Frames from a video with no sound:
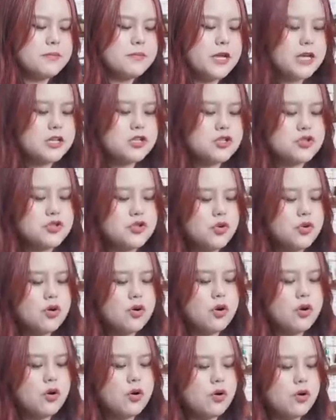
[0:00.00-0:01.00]
Make
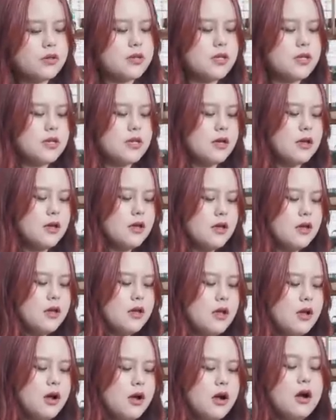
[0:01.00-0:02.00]
sure all the
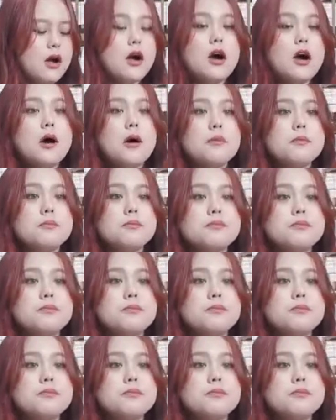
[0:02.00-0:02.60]
uh